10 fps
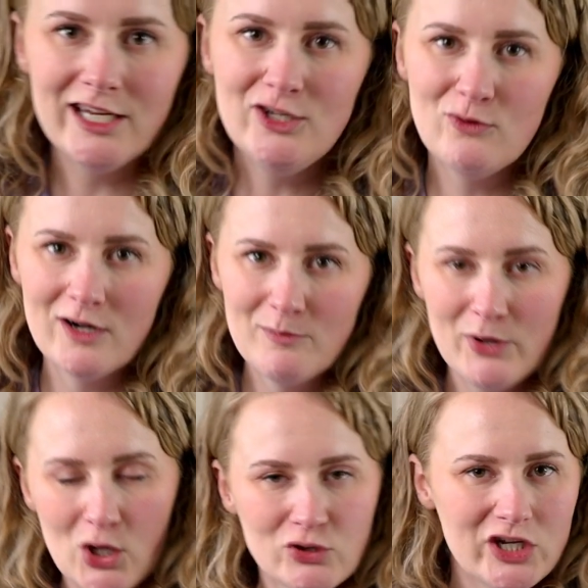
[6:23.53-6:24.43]
in your
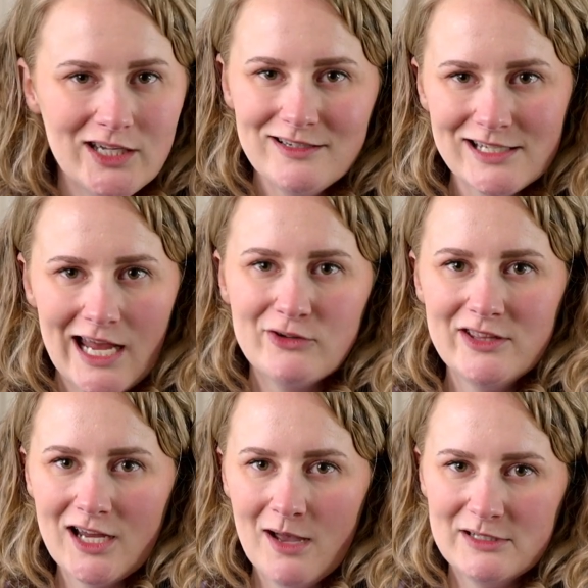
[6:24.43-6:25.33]
potion down in
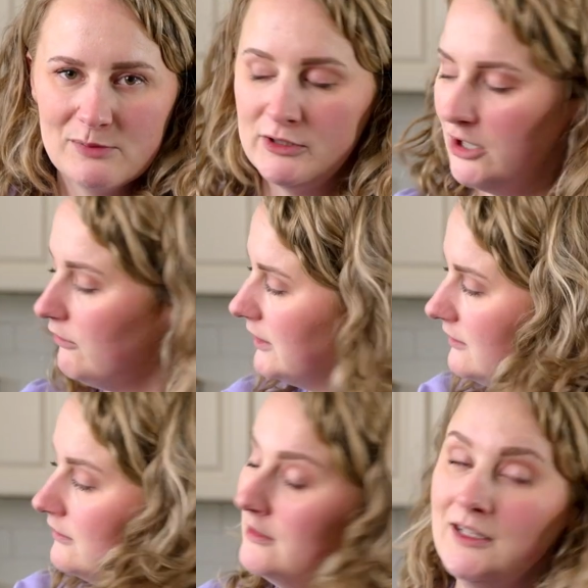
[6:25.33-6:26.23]
the comments below
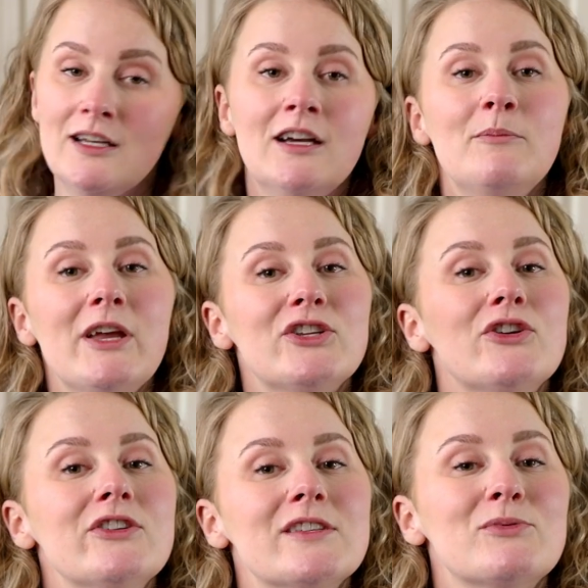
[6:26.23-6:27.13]
and make sure
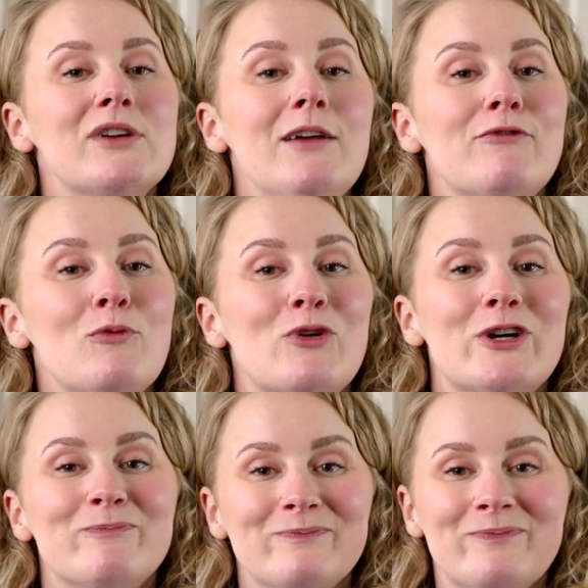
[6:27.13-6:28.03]
you subscribe for more.